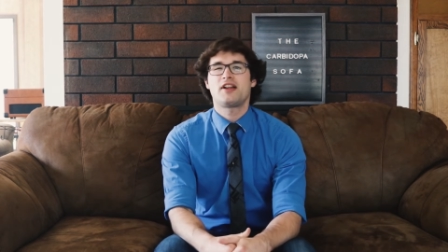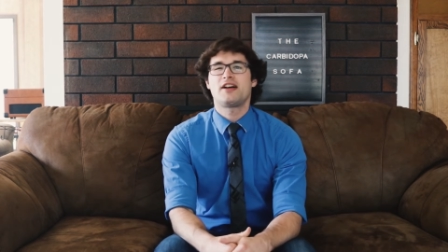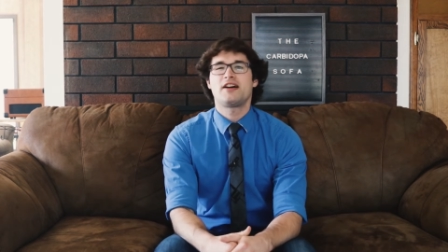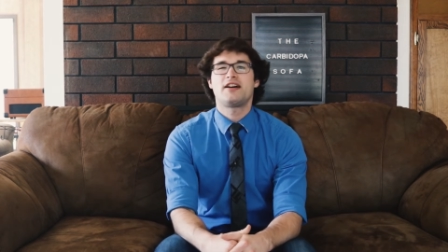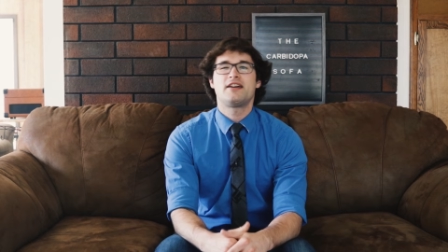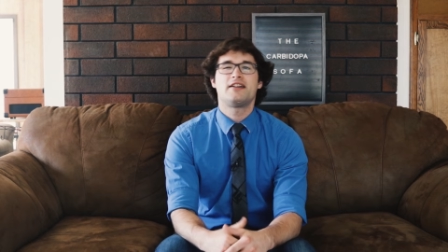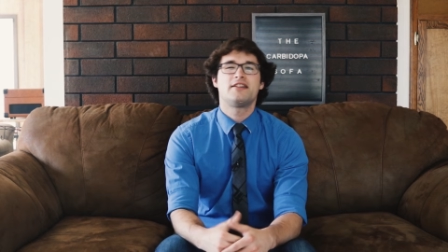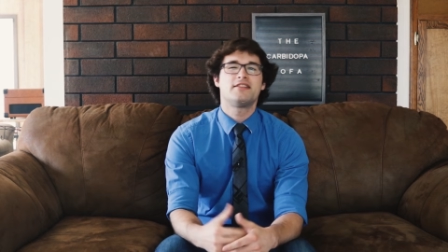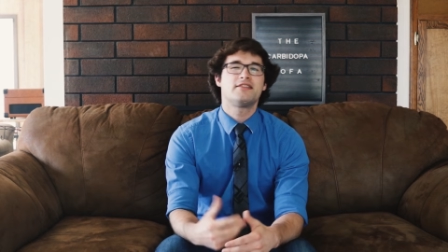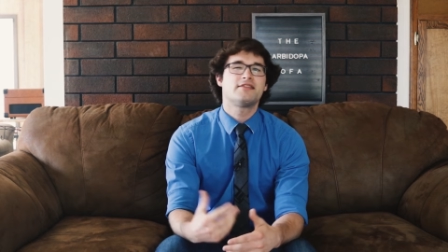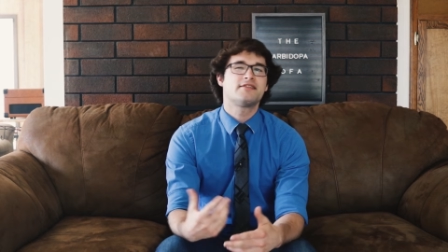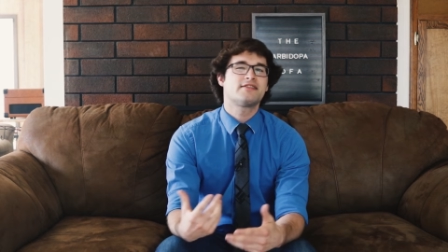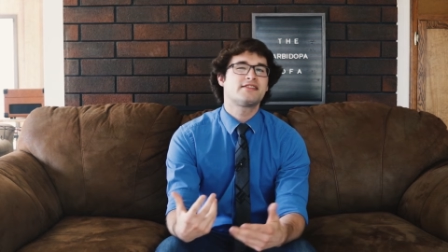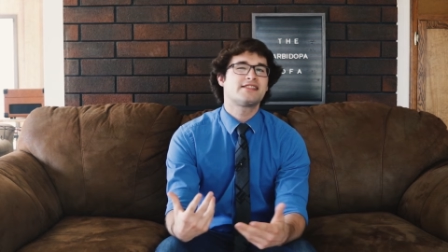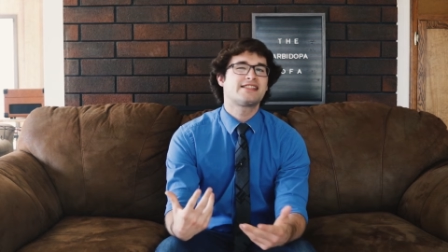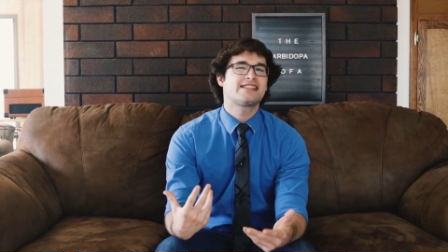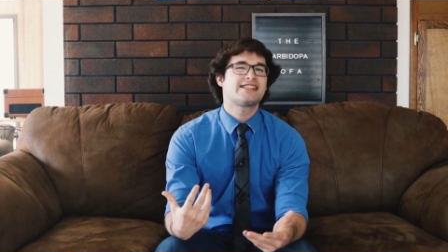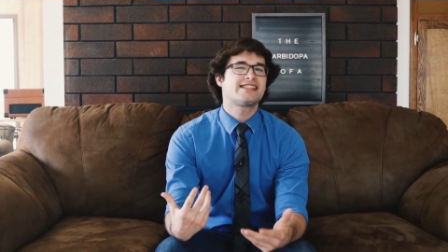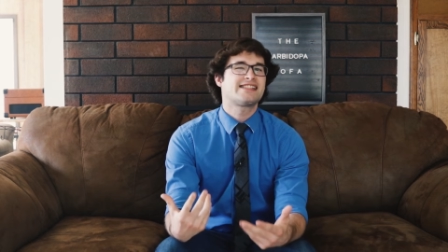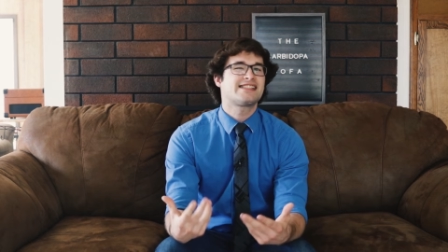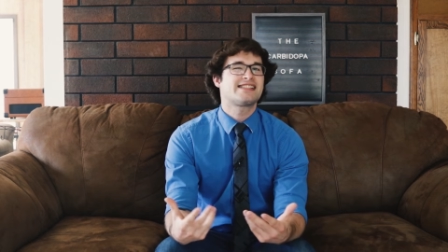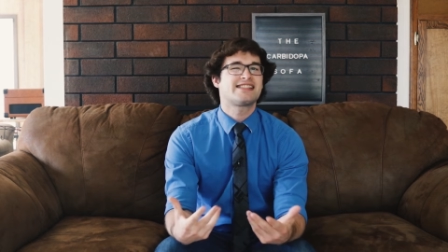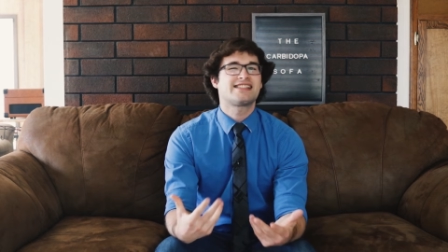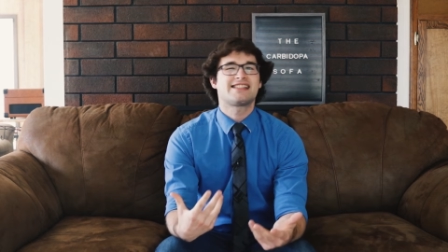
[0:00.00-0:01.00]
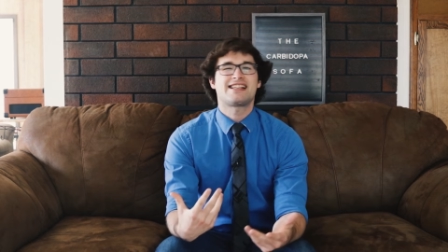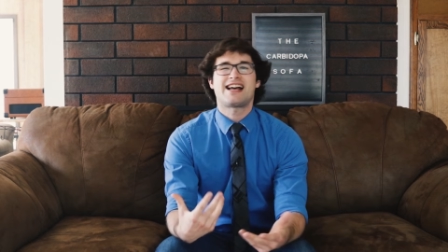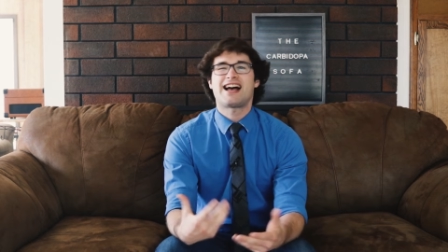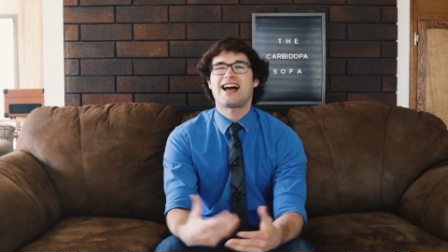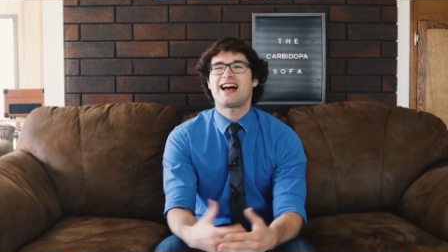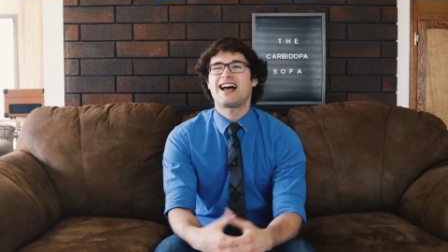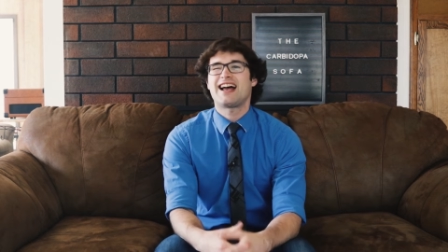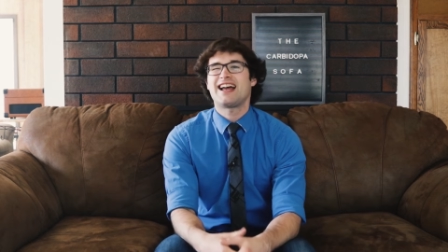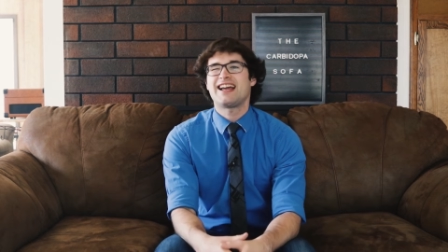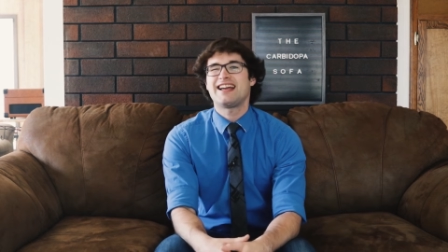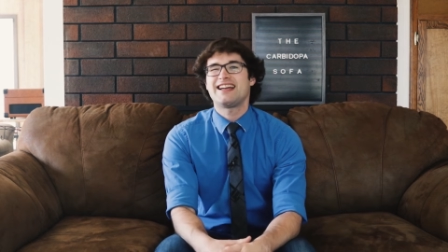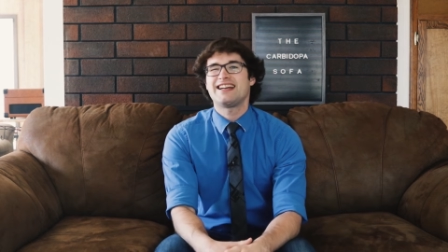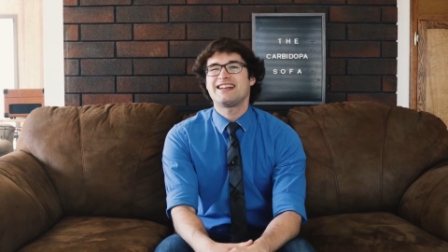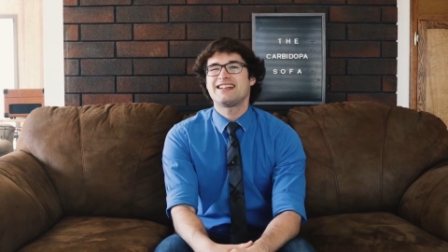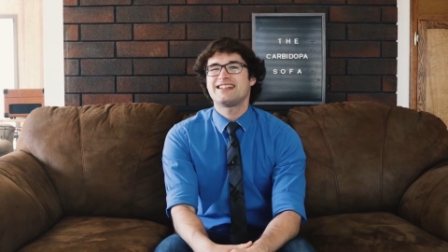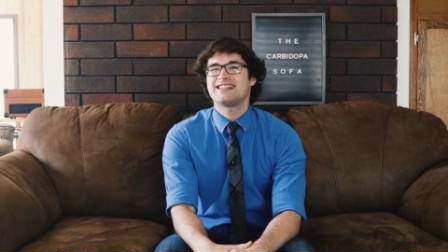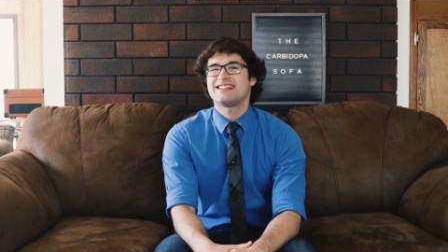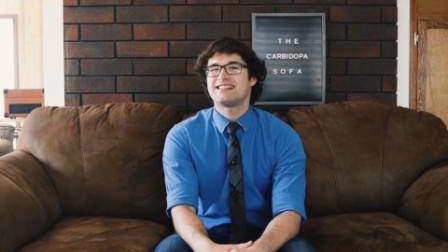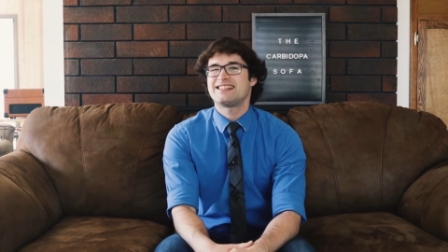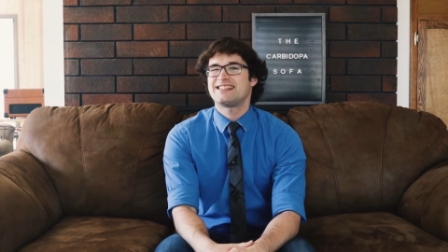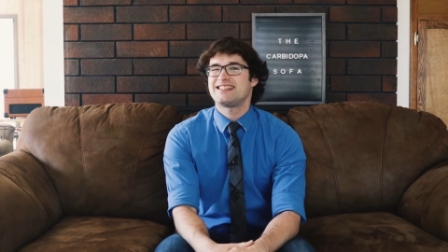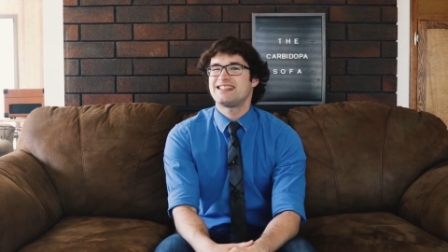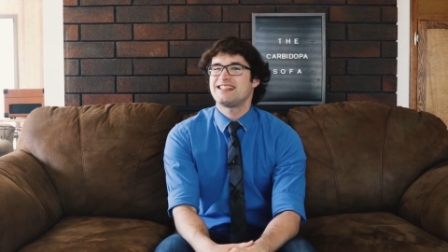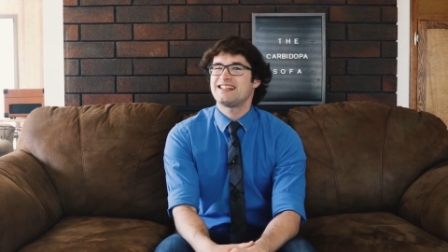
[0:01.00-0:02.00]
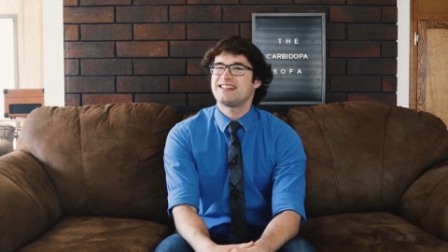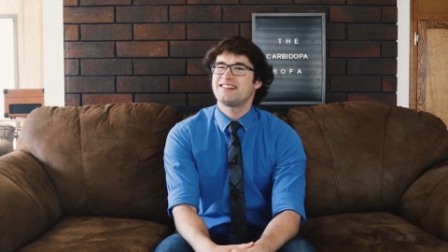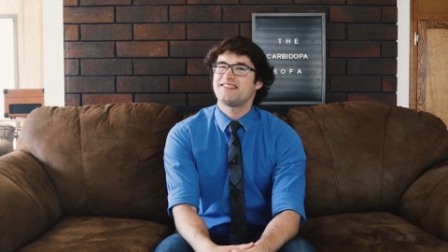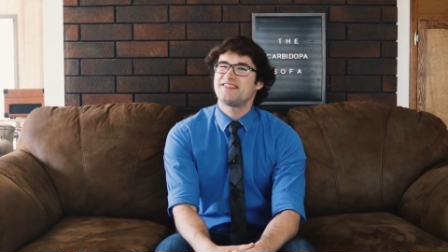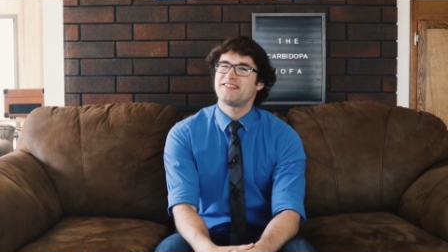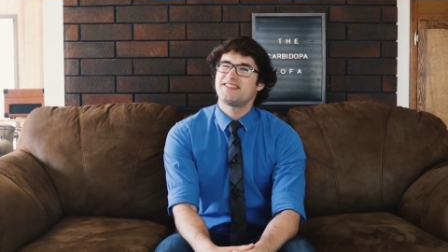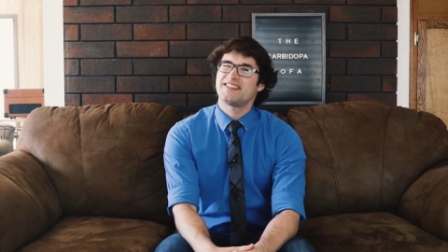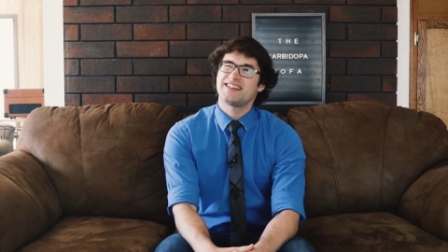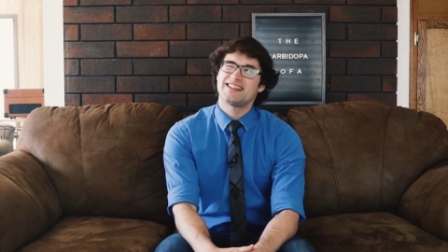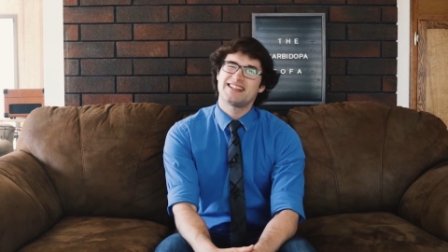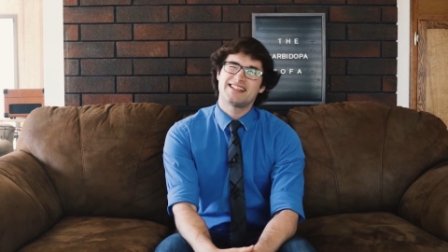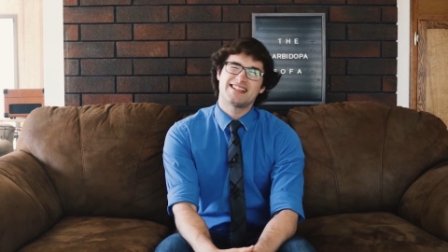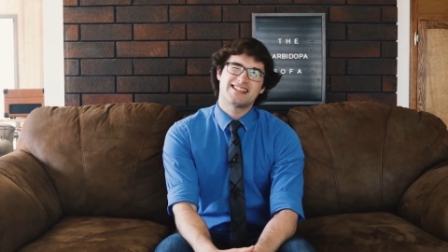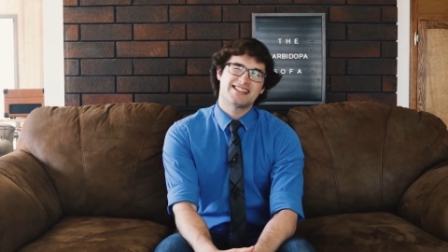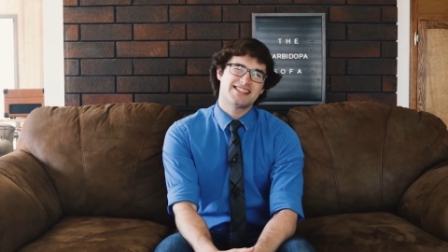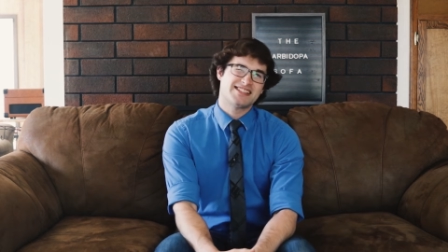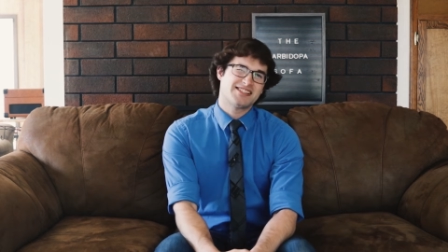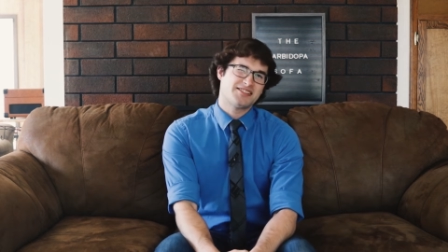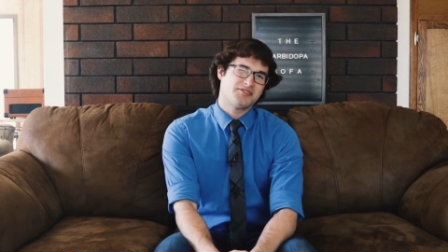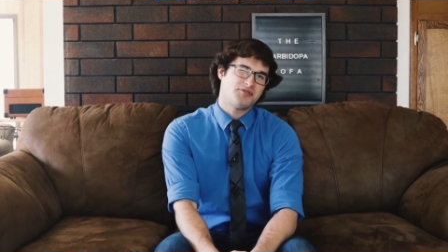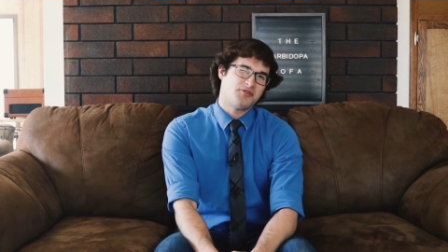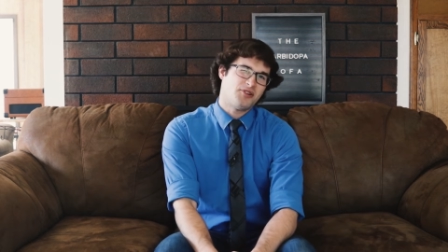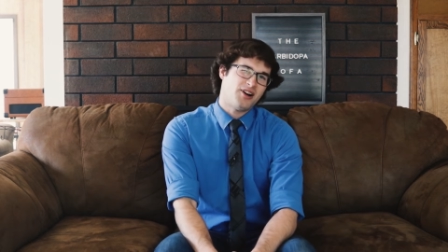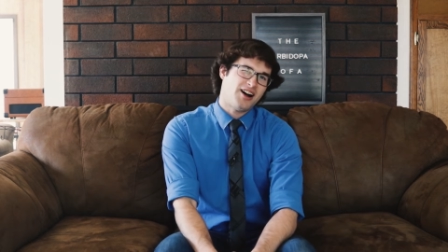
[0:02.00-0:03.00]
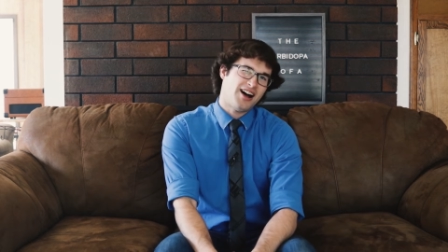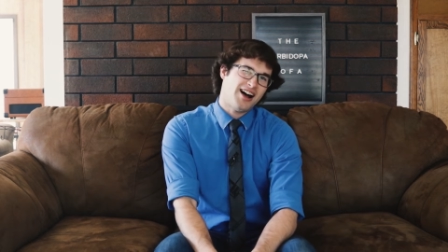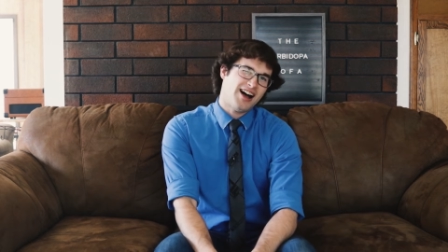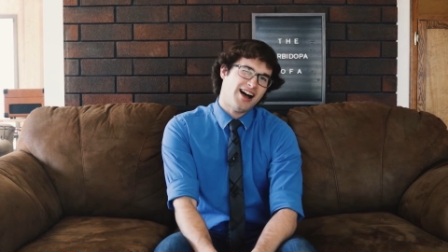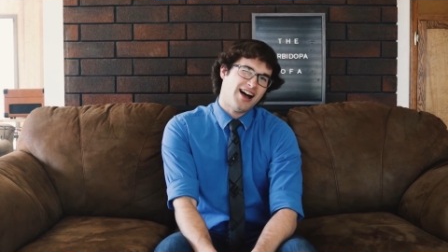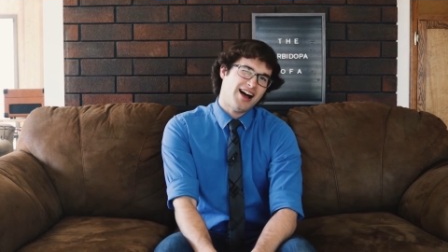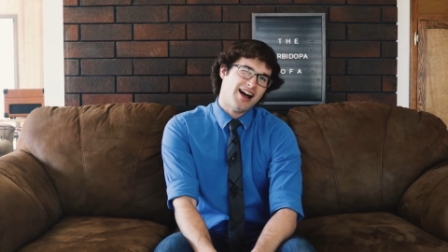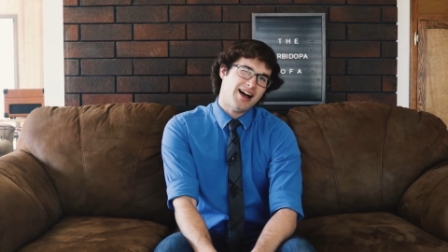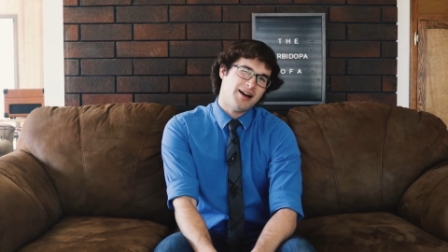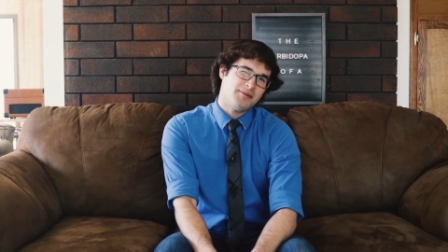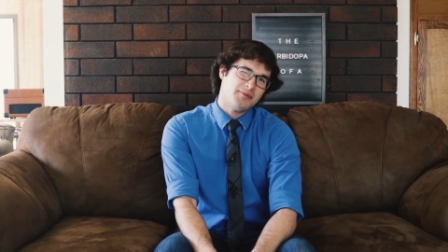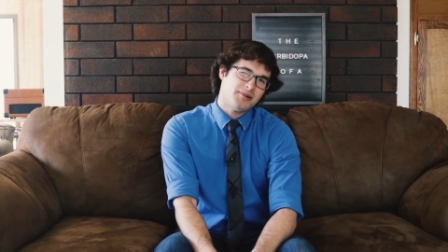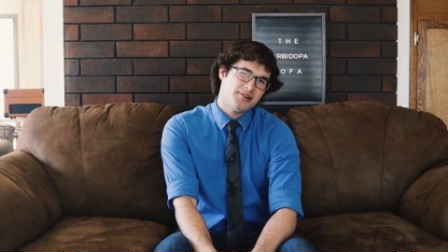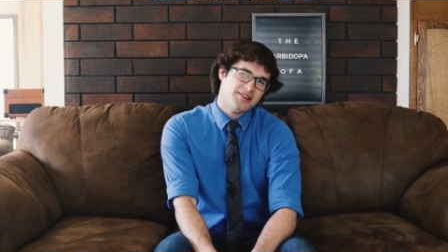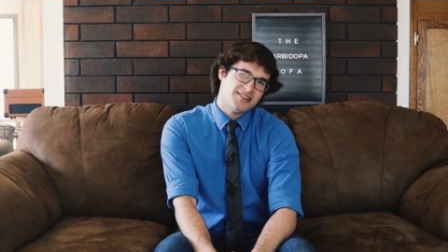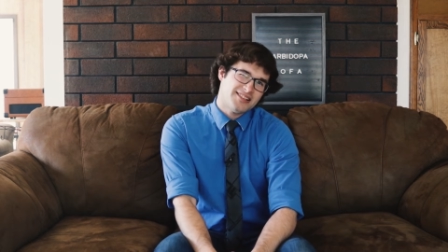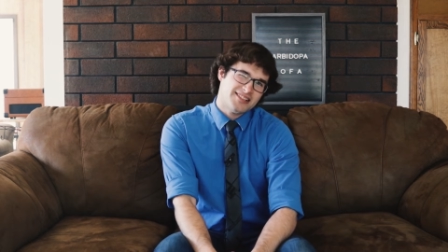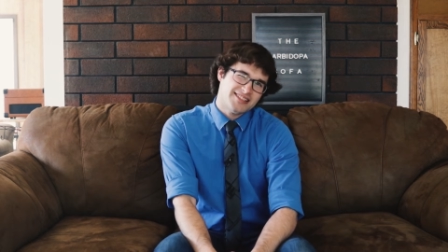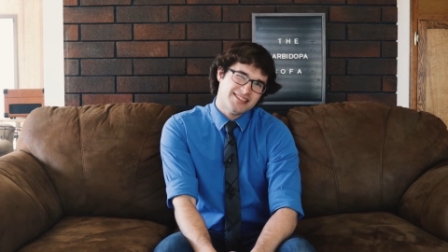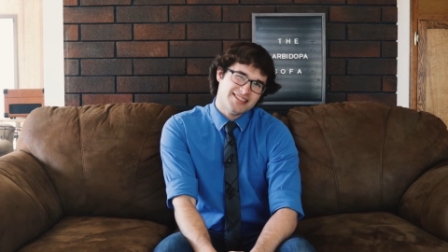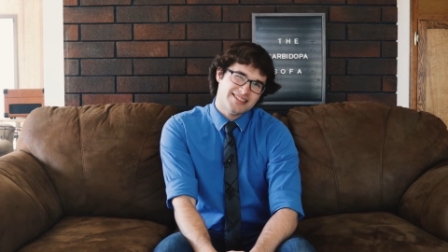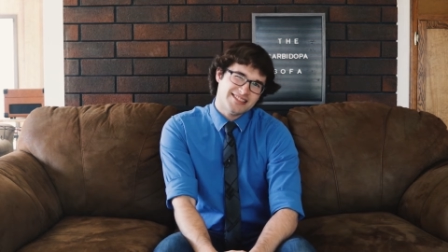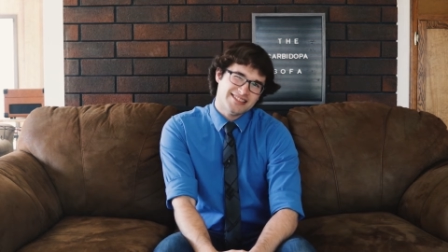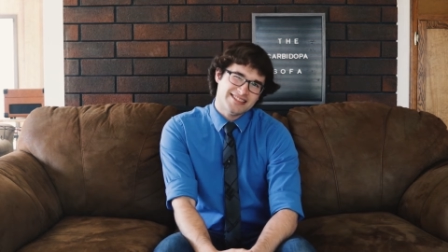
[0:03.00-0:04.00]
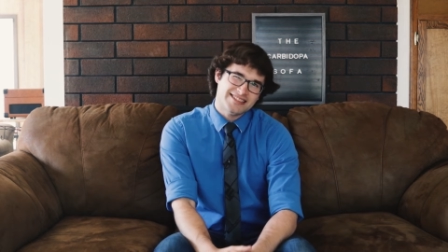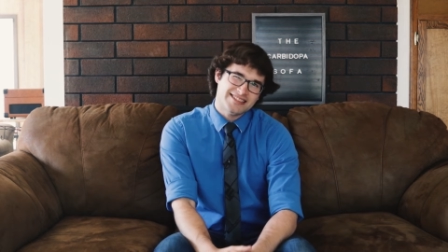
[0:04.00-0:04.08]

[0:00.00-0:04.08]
of scientific squabble.